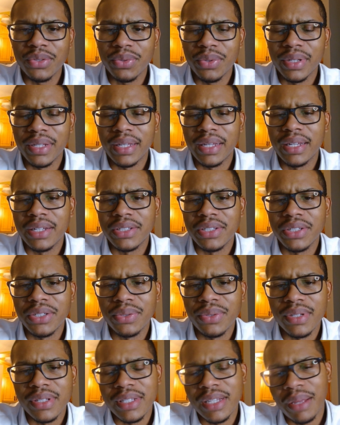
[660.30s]
were in the kitchen
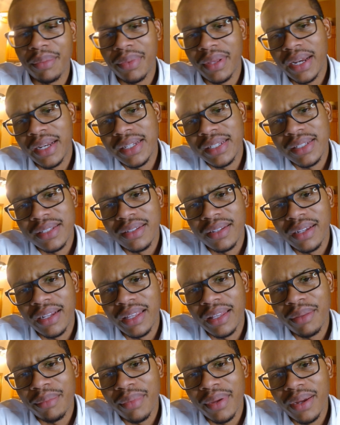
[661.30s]
doing something. I just look
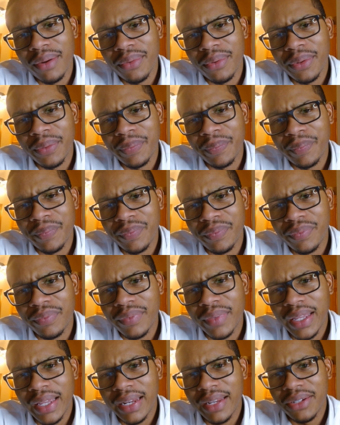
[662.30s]
in the bedroom,
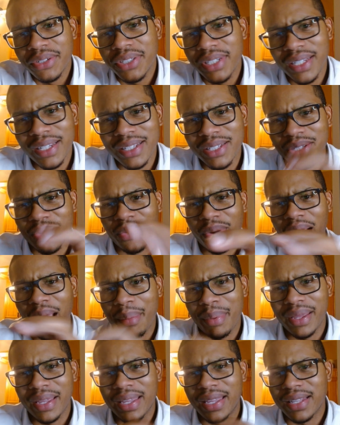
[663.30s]
and here she is
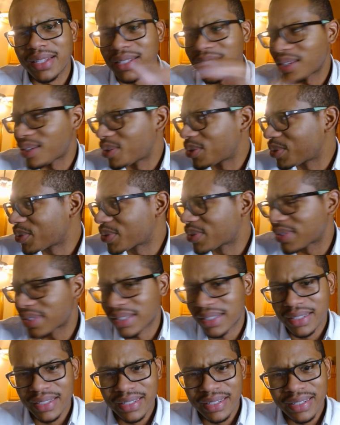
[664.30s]
grabbing kids' clothes
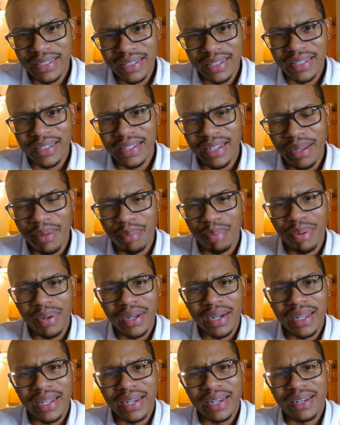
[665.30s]
and
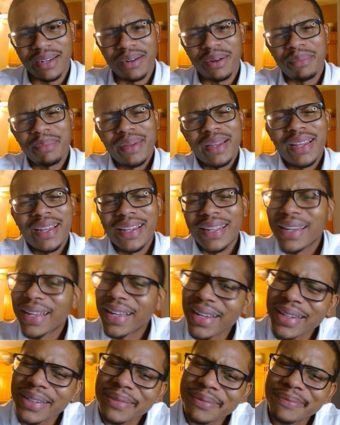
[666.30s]
putting it in her bag.
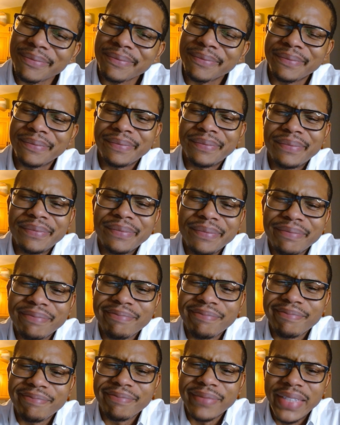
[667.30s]
Like,
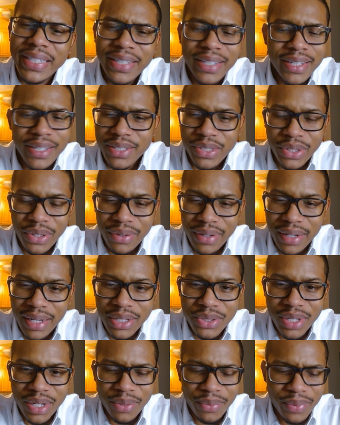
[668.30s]
so you're not
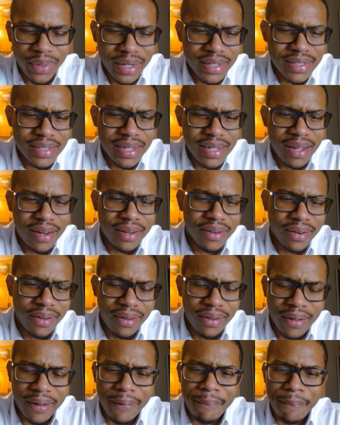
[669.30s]
trying to reconcile at
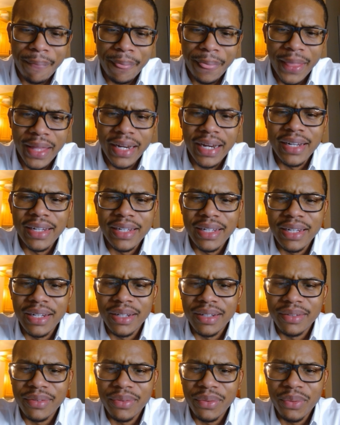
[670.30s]
all. And I
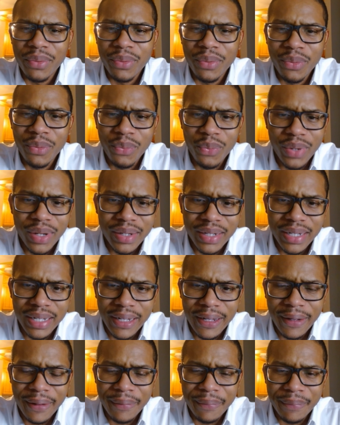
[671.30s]
did what
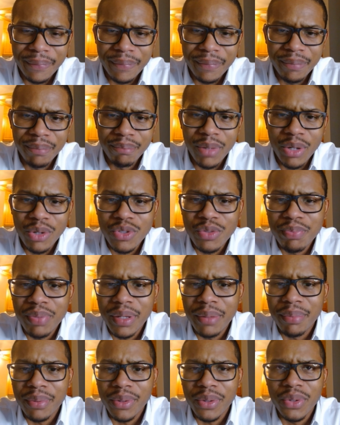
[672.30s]
most
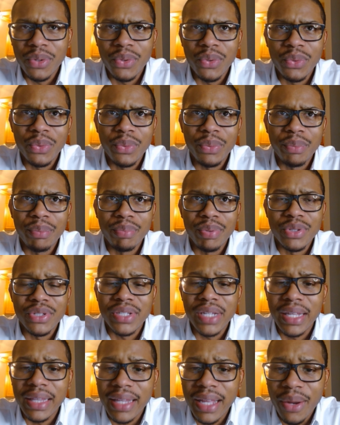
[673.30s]
people who
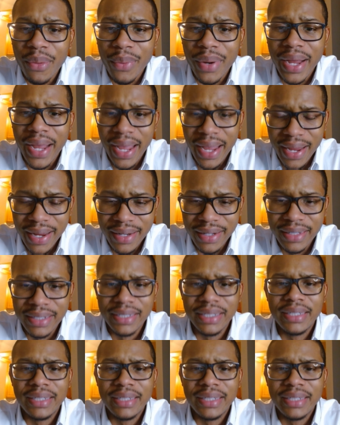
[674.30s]
present that way hate.